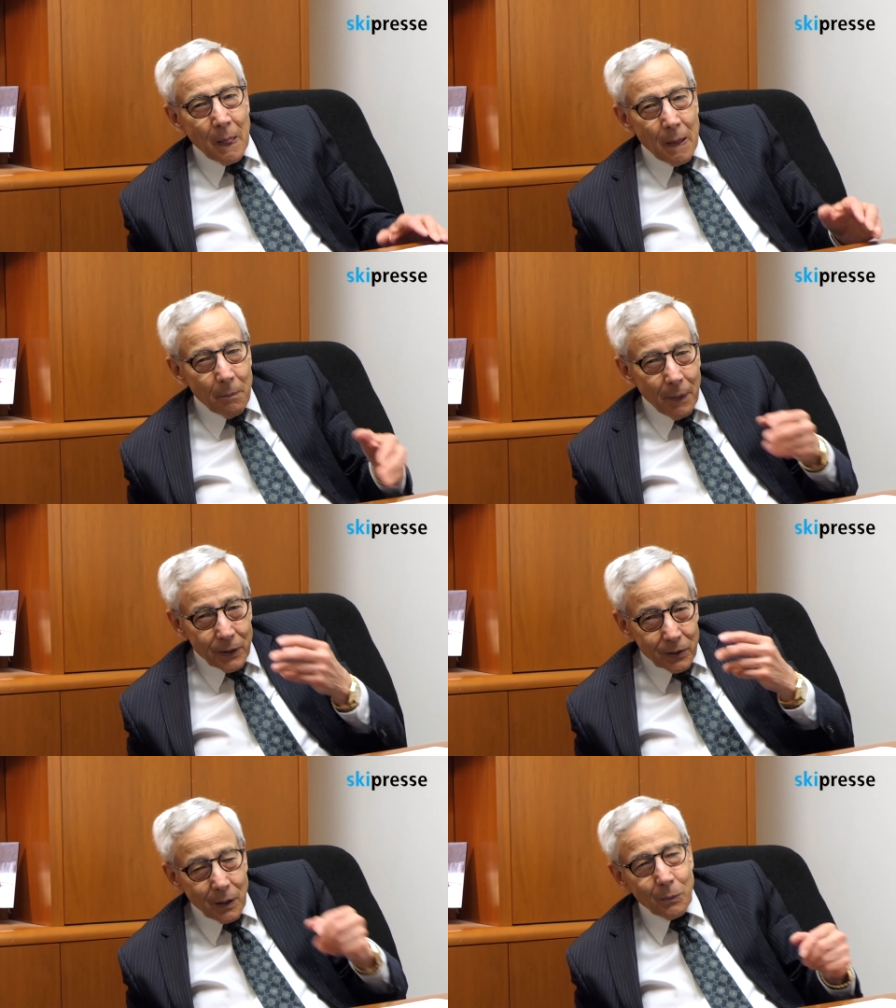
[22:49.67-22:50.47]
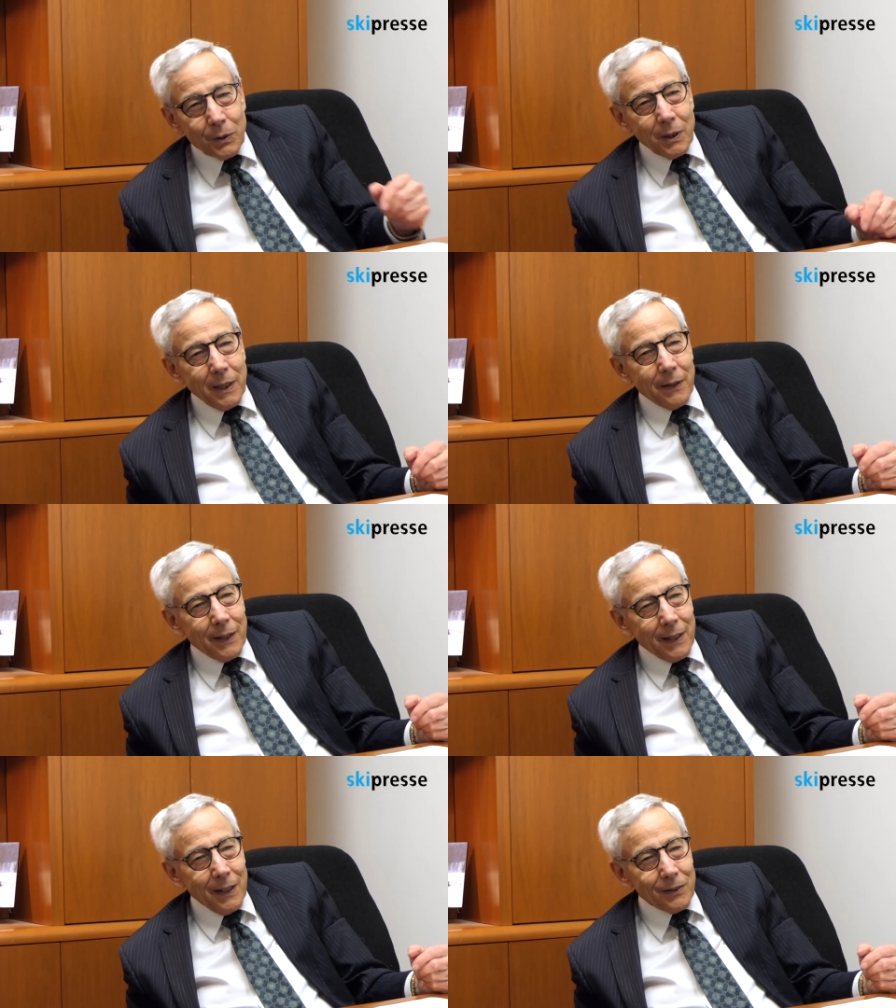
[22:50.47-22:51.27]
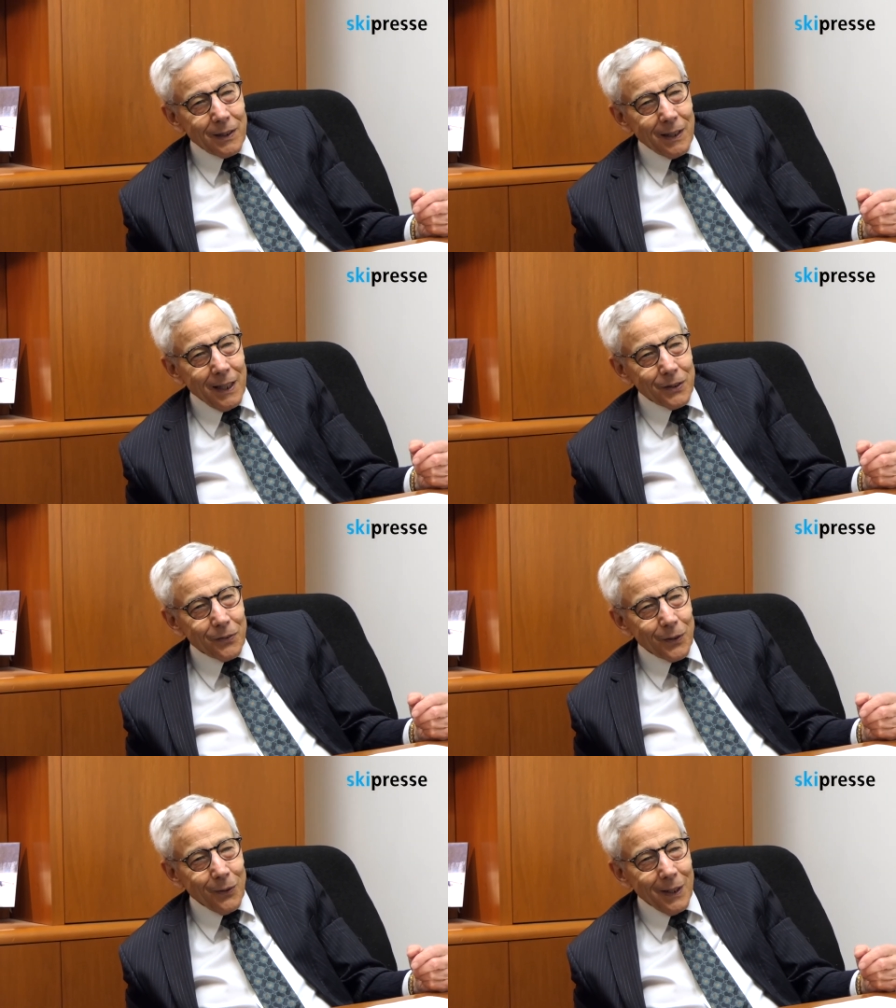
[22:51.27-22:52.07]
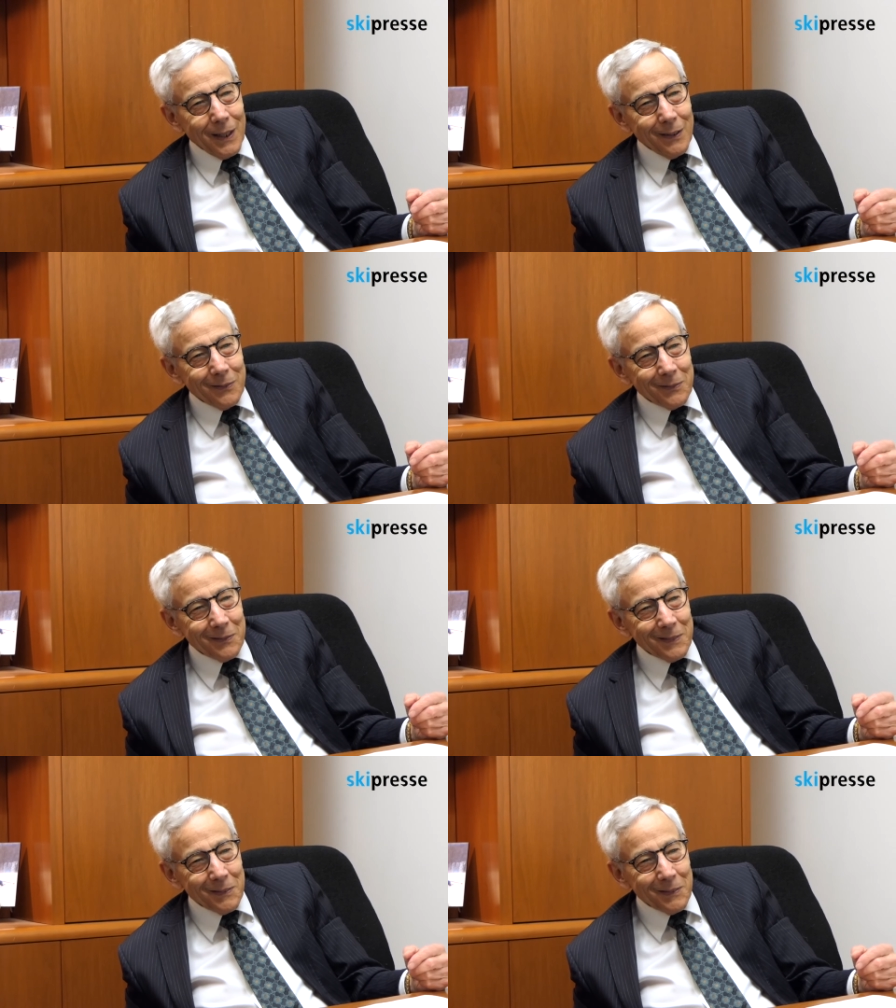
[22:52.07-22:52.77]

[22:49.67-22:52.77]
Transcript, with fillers: My son was in Erik Guay's class for a while. Yeah.